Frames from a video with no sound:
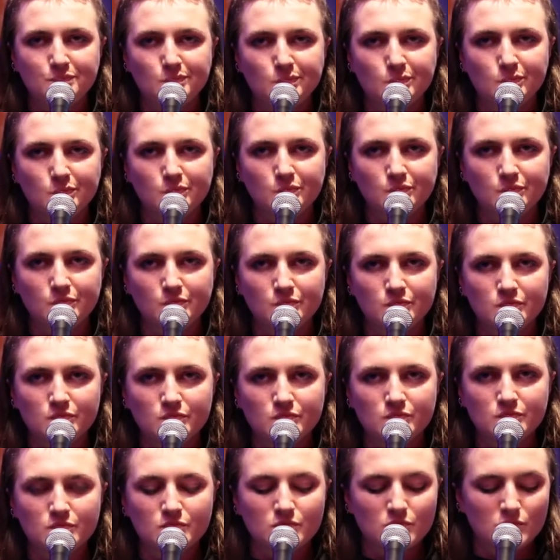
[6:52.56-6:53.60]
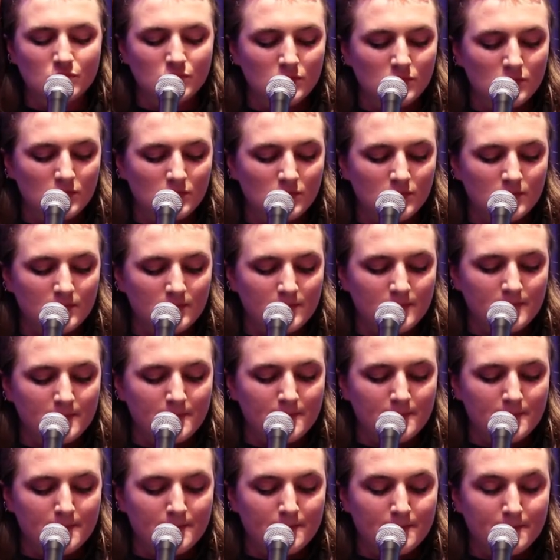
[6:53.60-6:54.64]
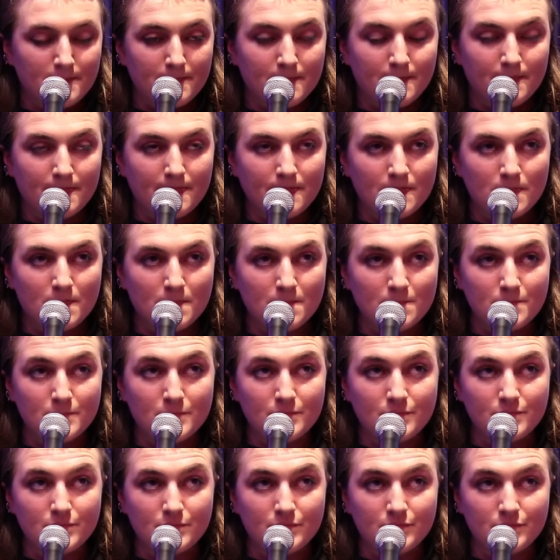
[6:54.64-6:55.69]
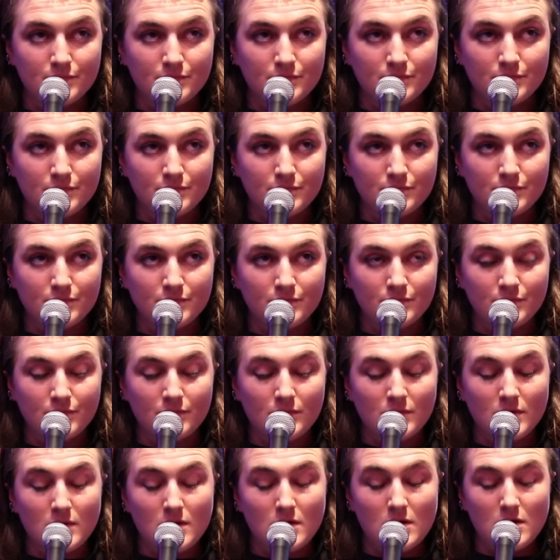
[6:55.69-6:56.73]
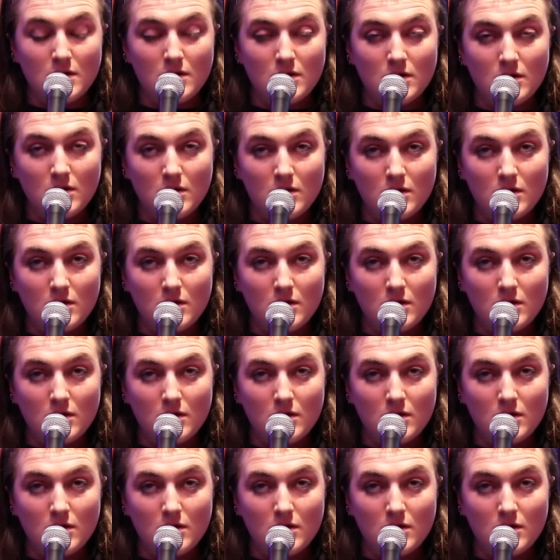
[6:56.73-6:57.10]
(silence)